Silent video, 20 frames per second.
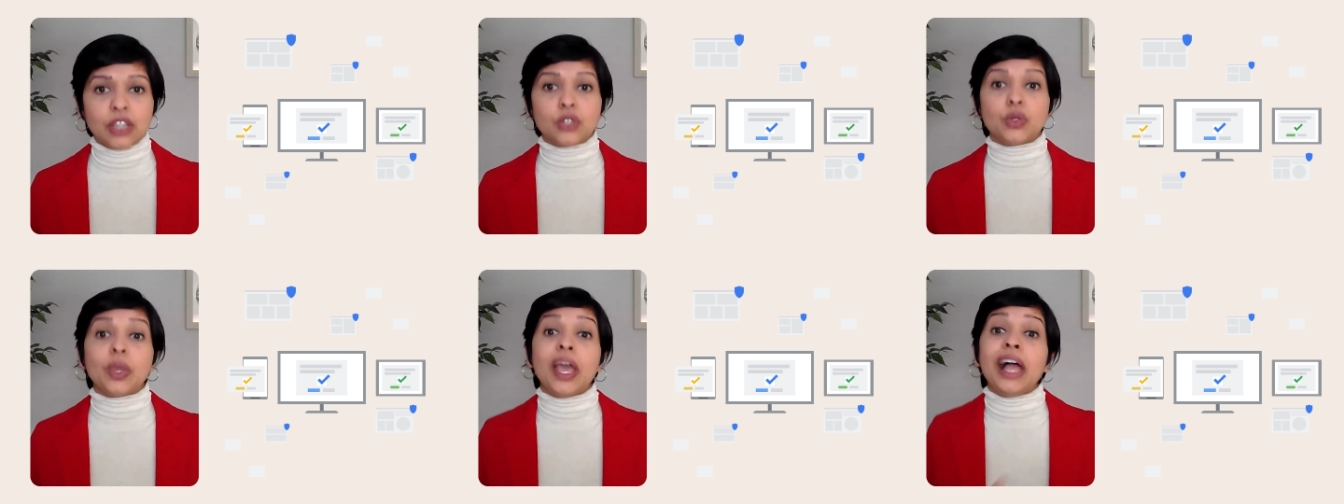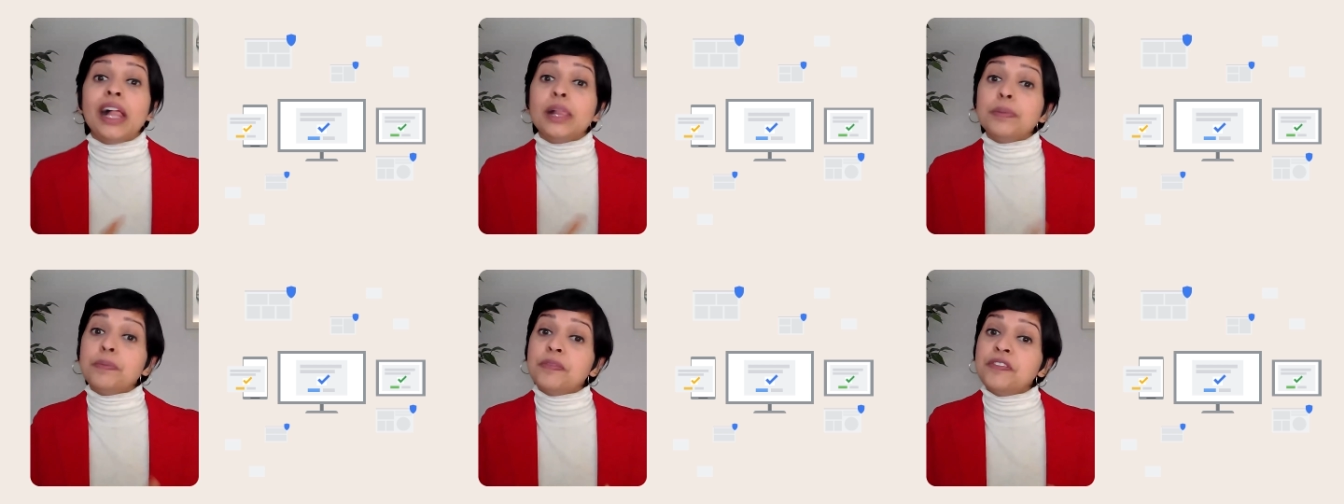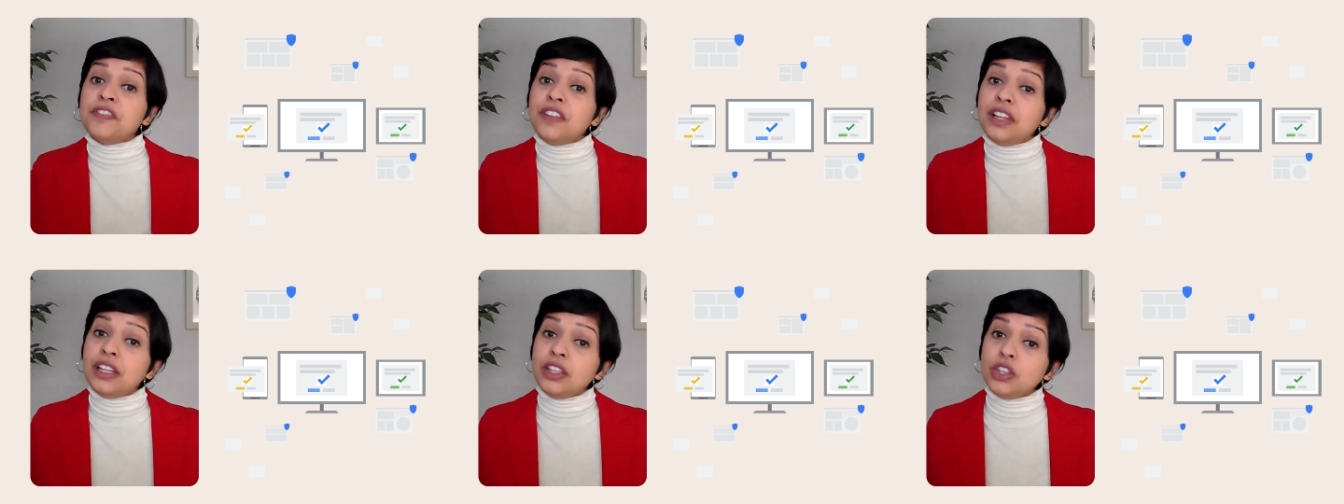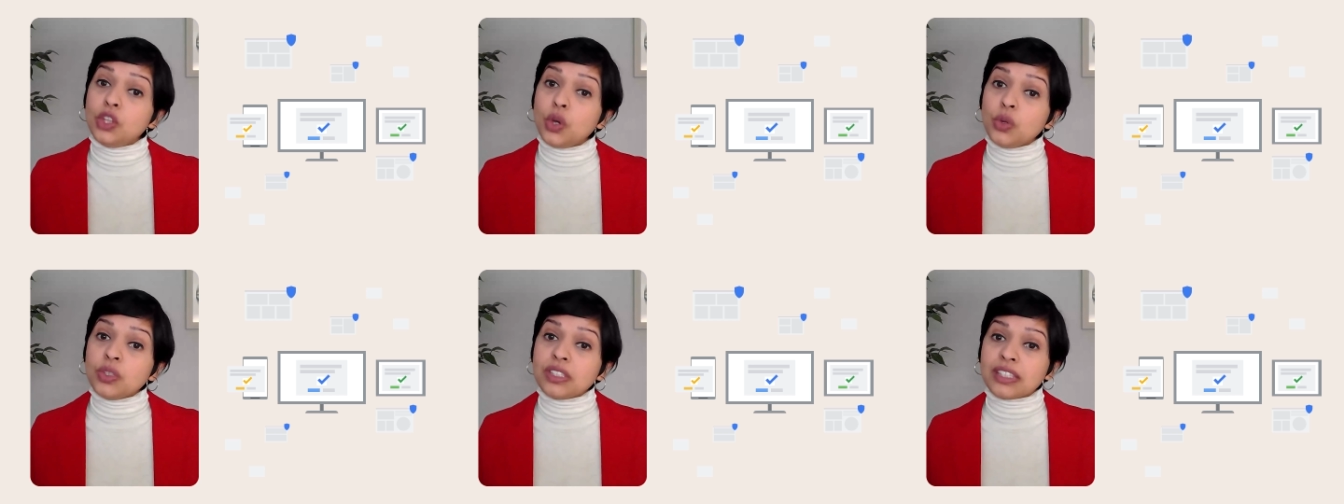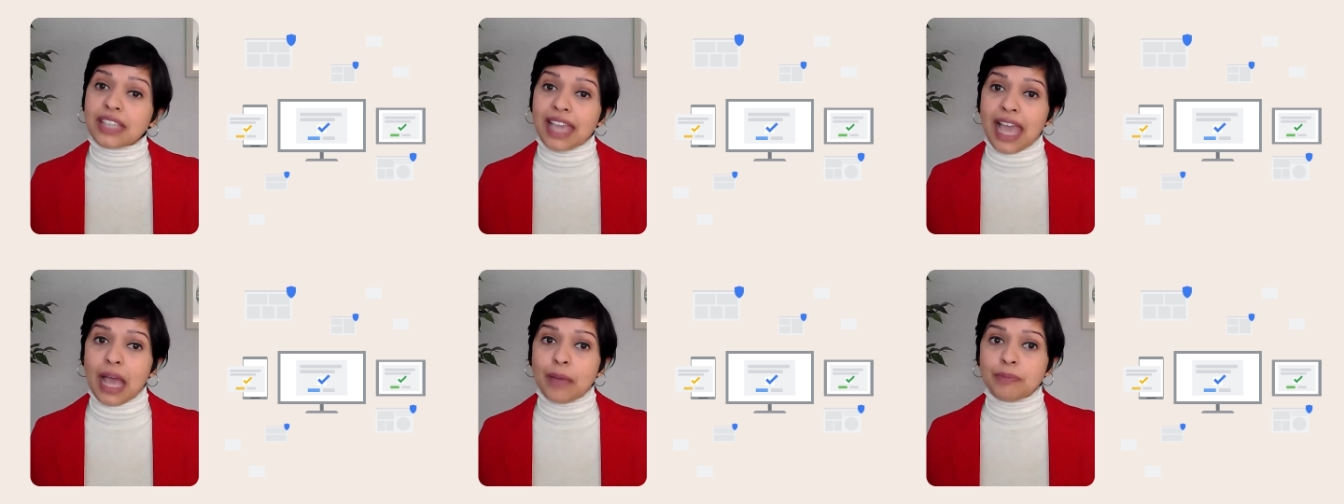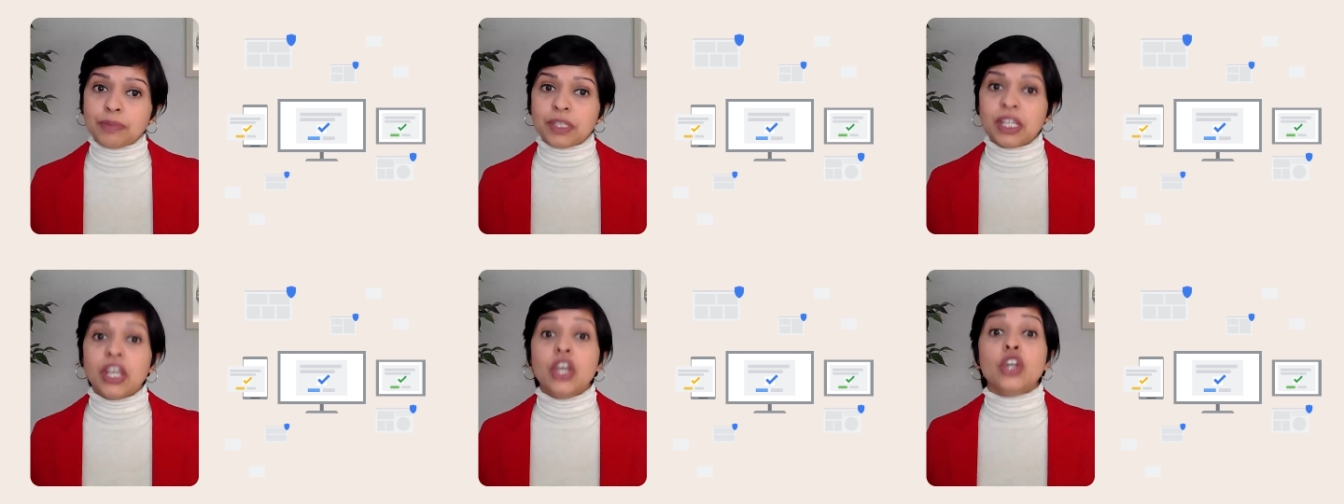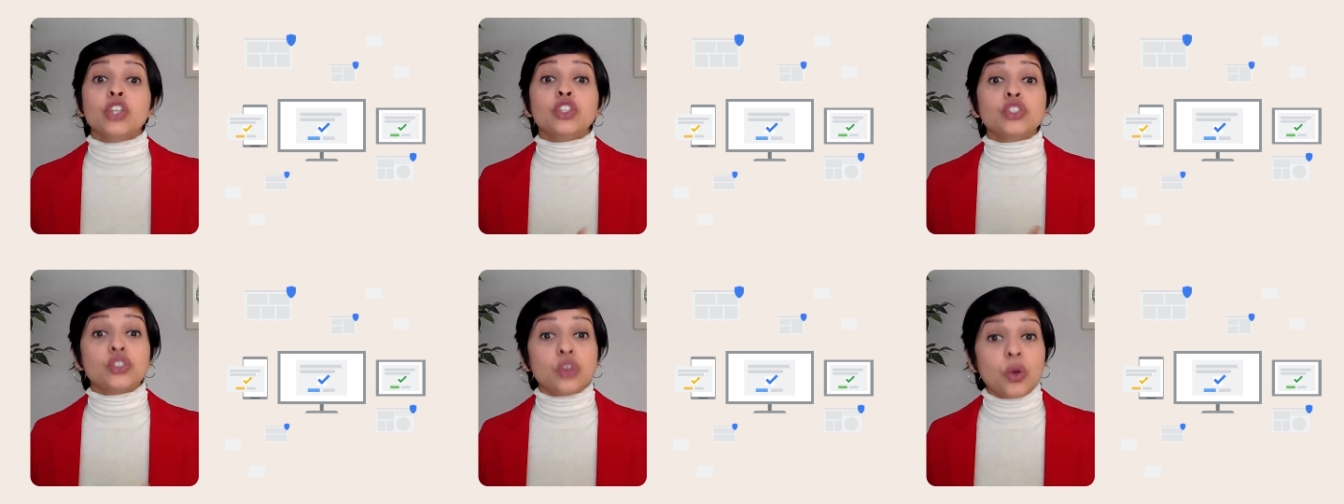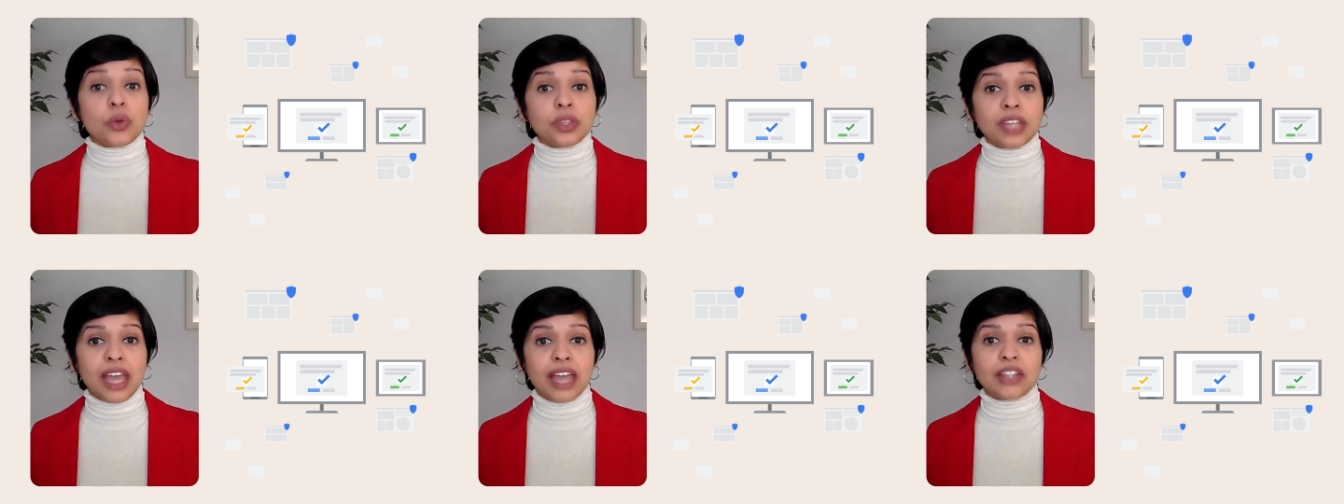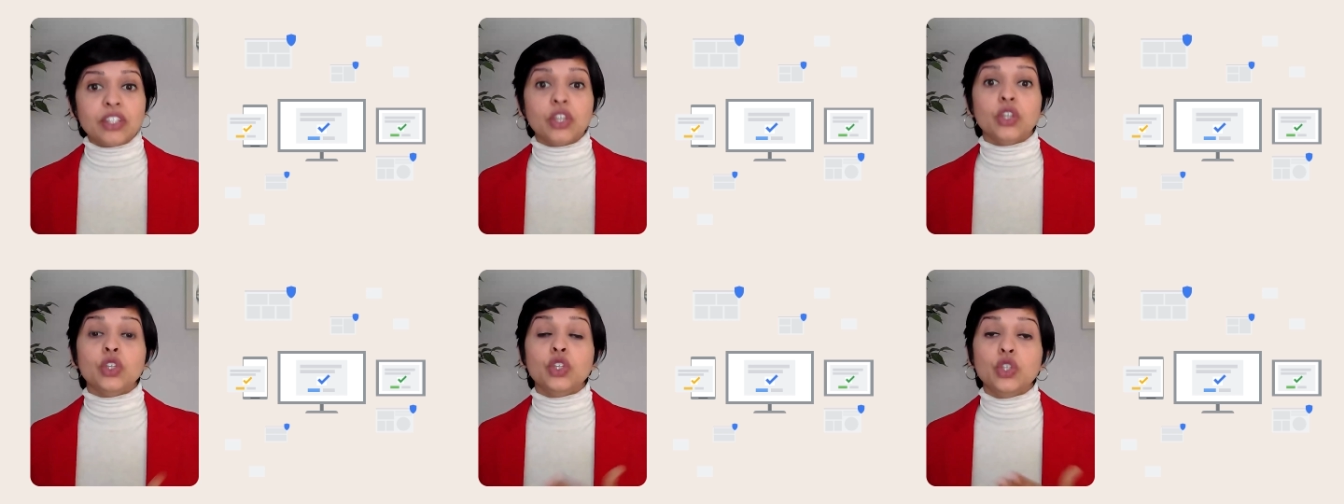to help fill in those gaps so that